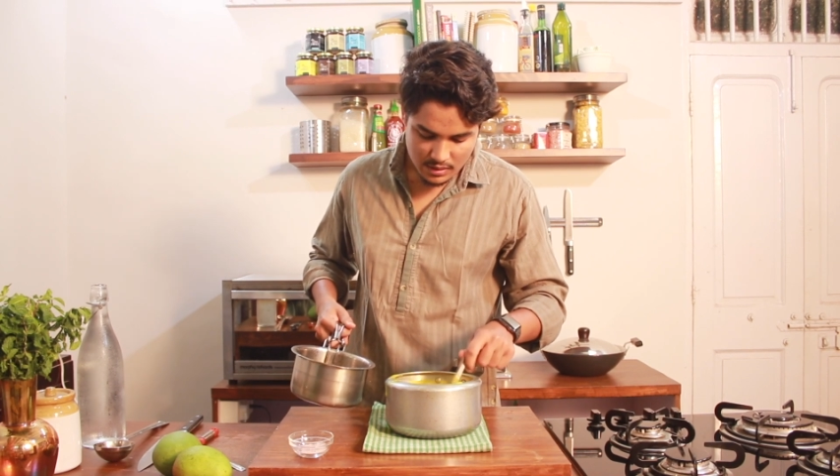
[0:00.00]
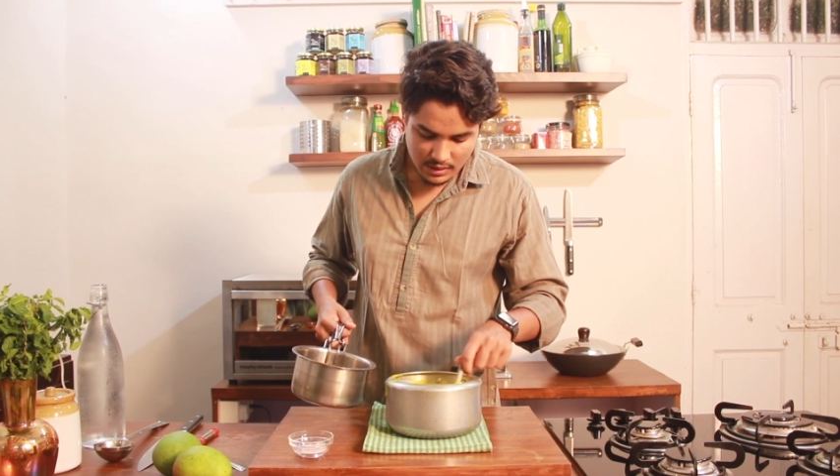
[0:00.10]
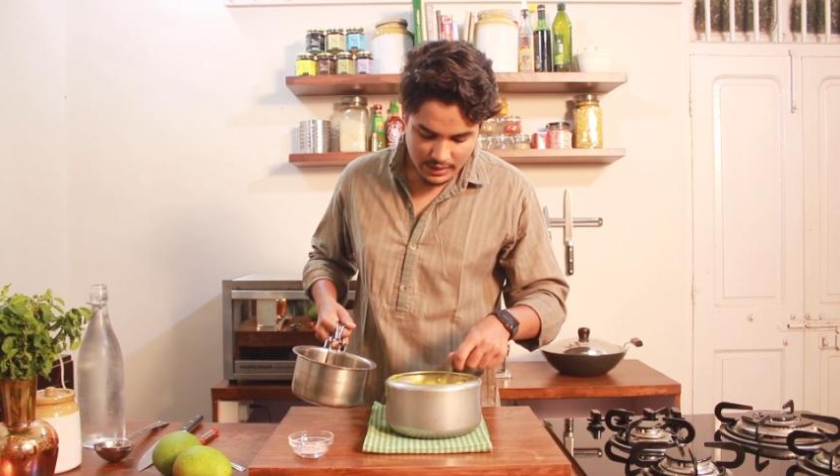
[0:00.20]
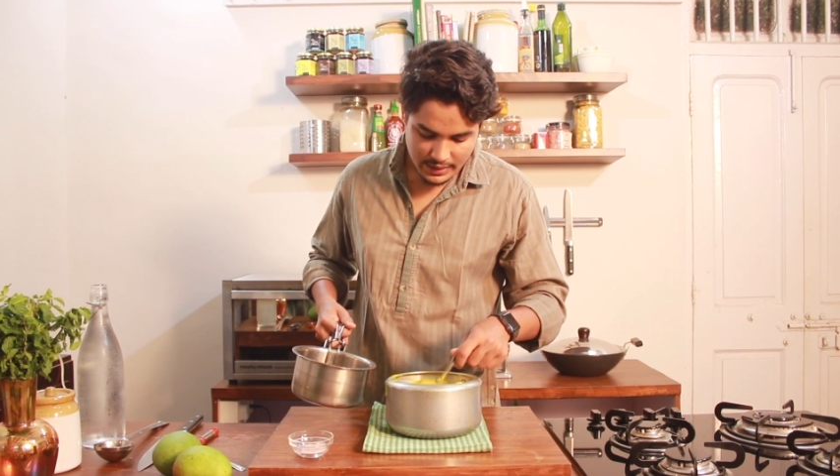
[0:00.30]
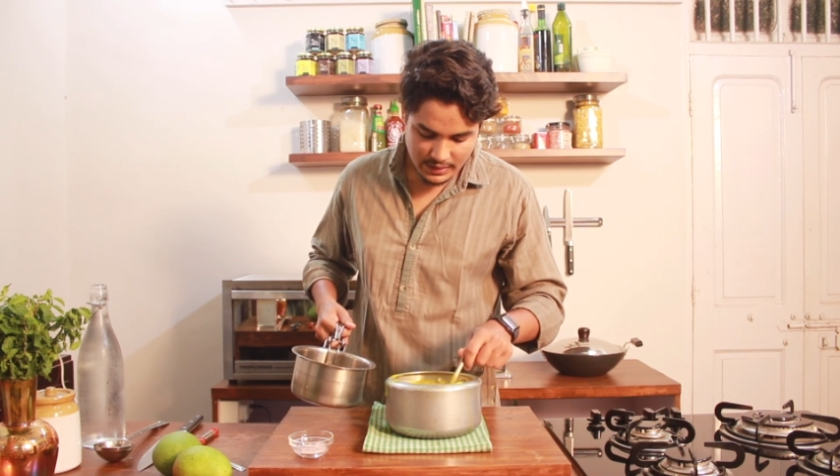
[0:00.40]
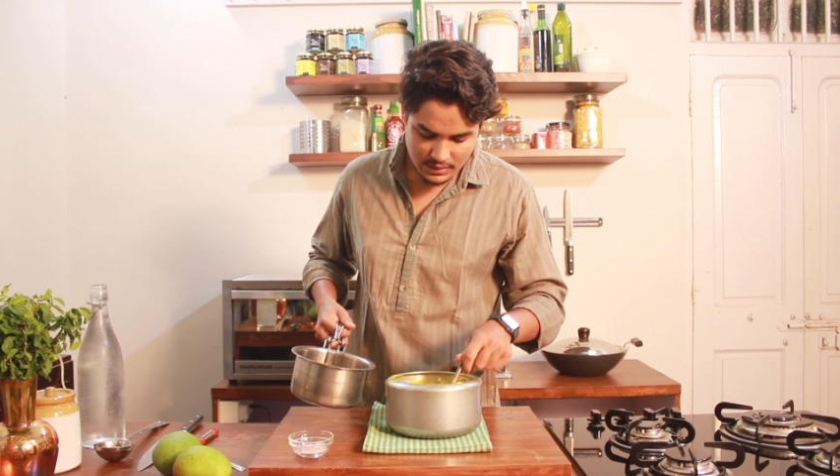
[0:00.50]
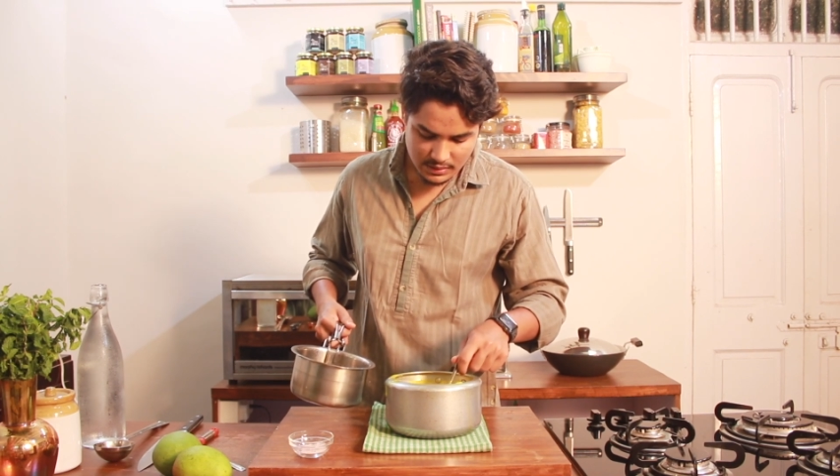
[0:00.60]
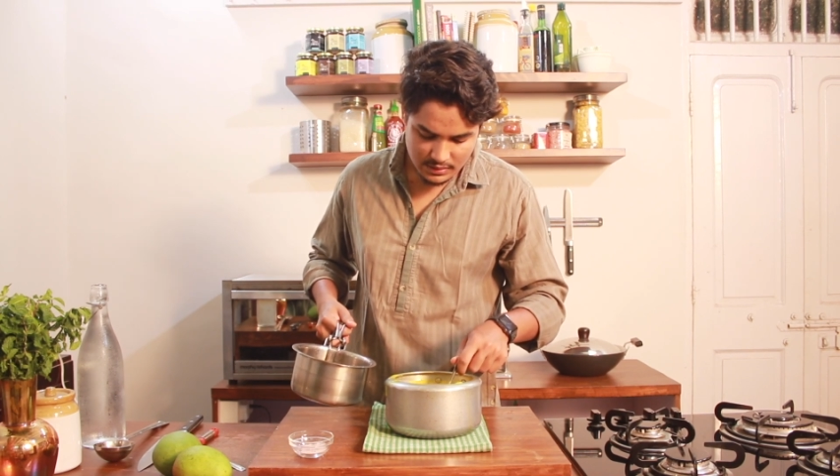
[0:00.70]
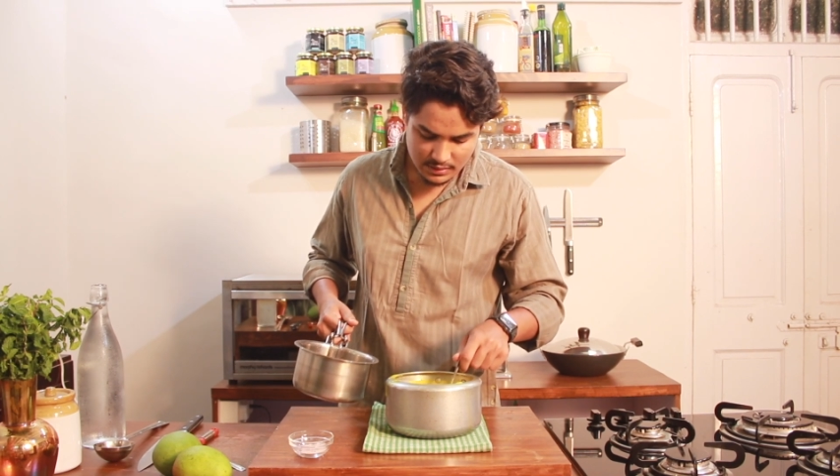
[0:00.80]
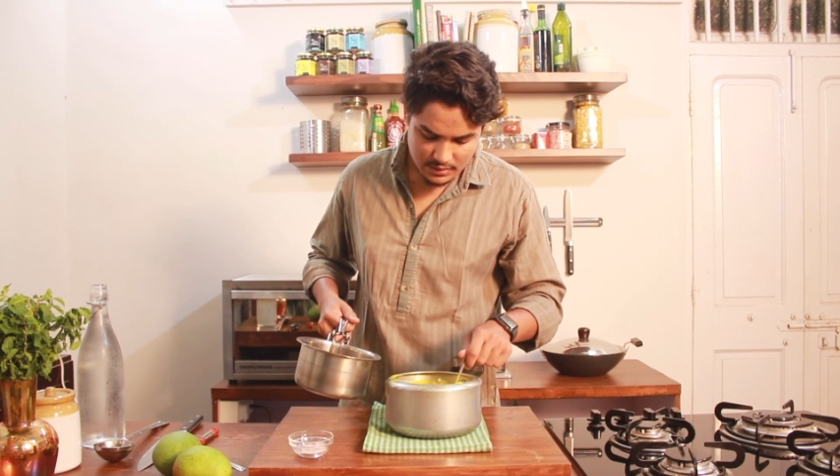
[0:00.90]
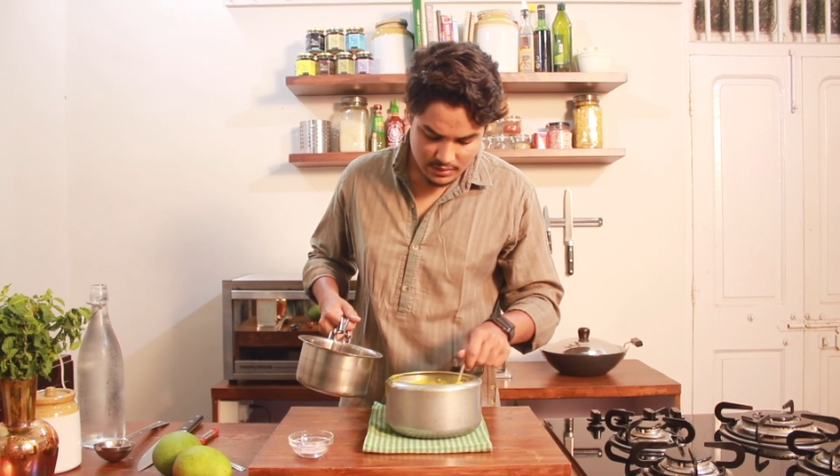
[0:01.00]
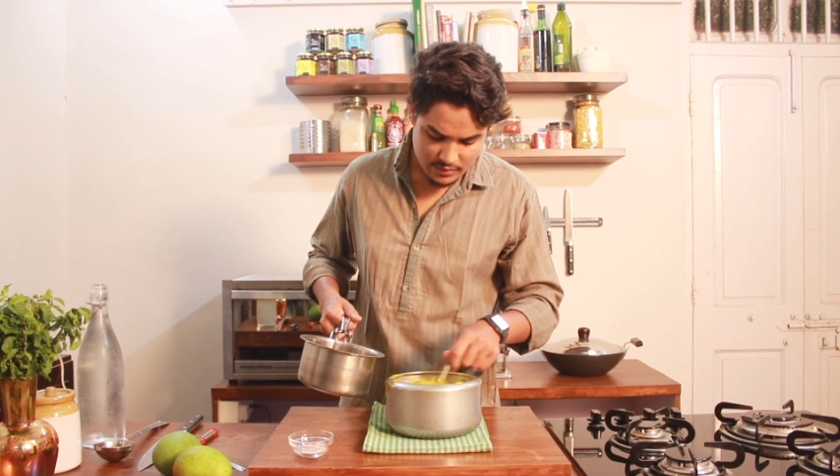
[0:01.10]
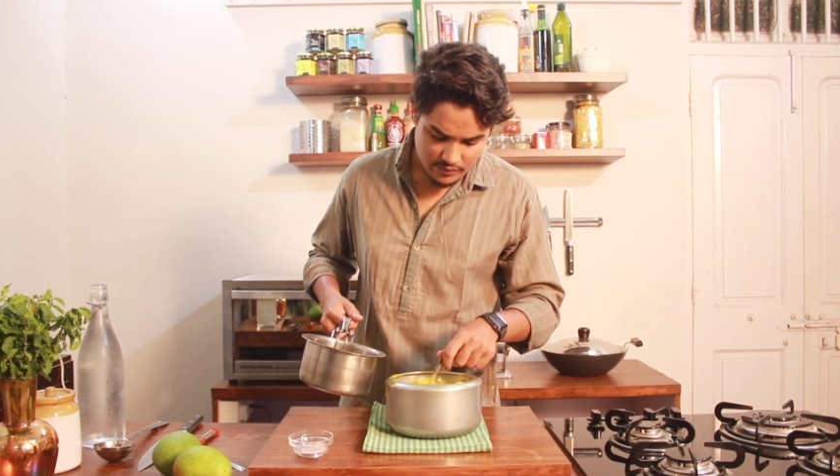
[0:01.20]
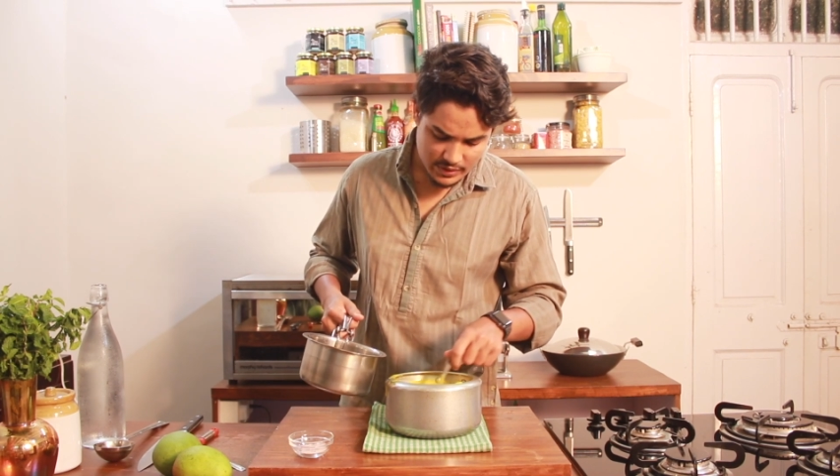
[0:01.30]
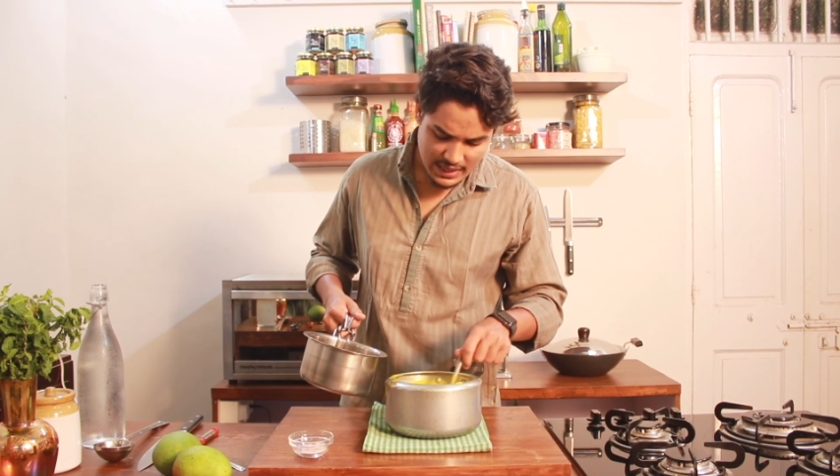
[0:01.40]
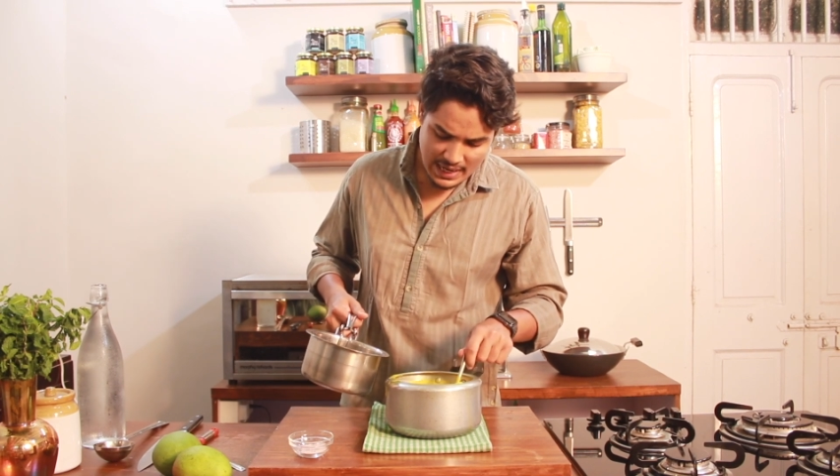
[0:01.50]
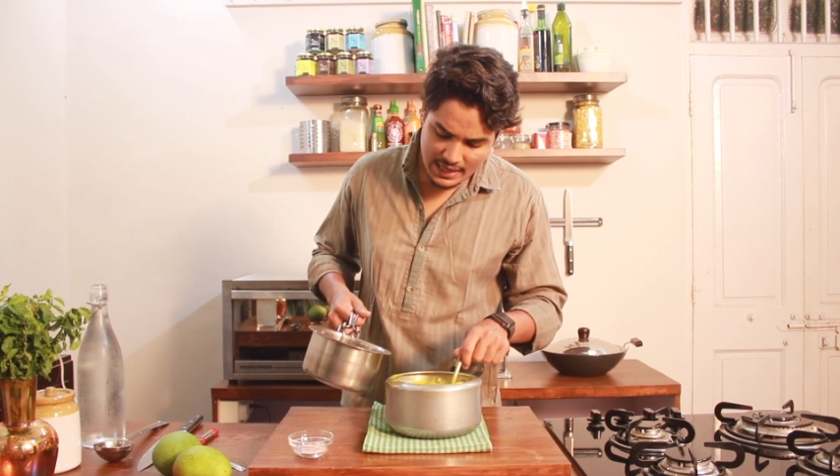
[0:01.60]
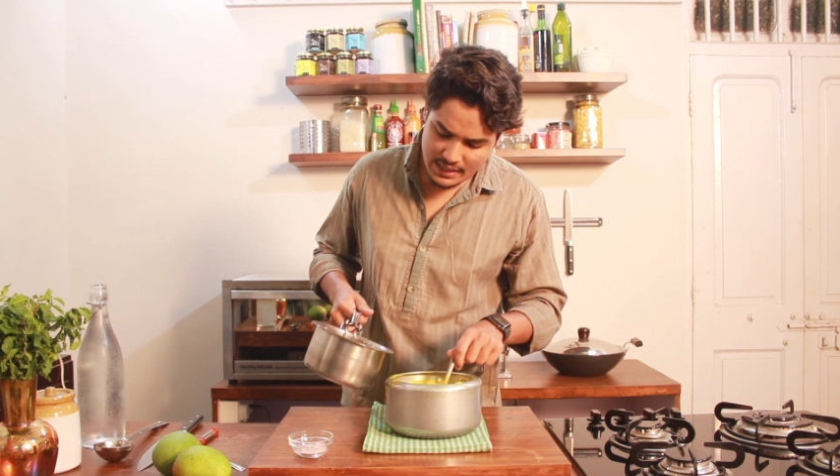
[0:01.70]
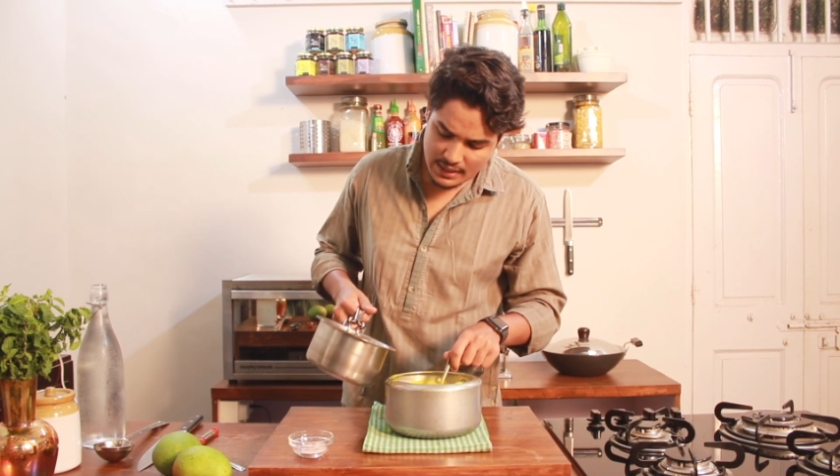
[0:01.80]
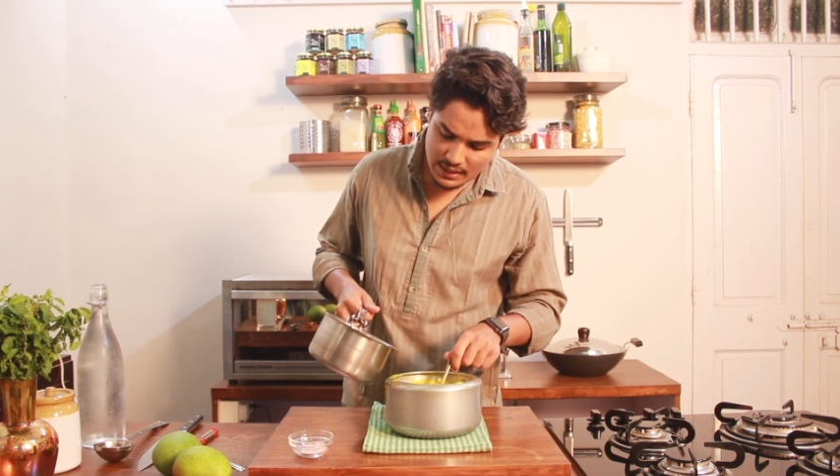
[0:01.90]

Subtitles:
I will add in